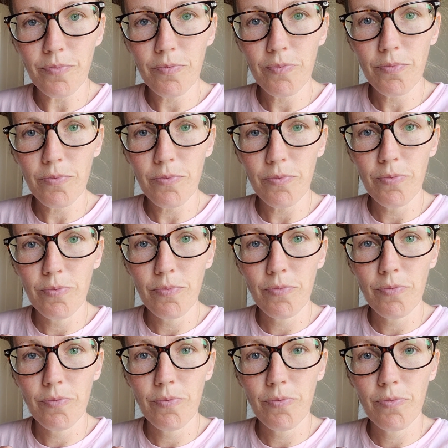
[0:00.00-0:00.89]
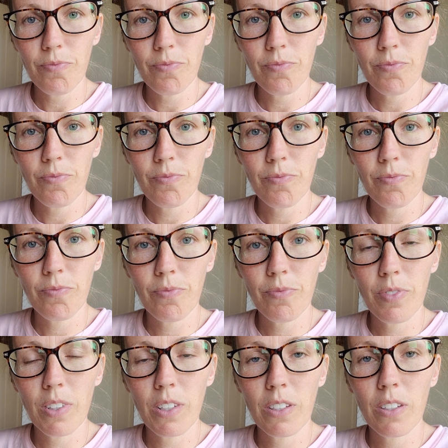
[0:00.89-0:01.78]

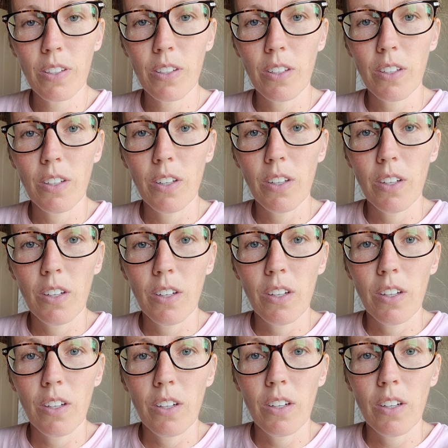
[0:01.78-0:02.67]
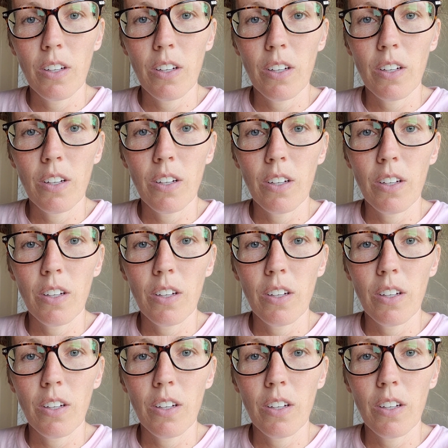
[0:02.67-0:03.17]
(silence)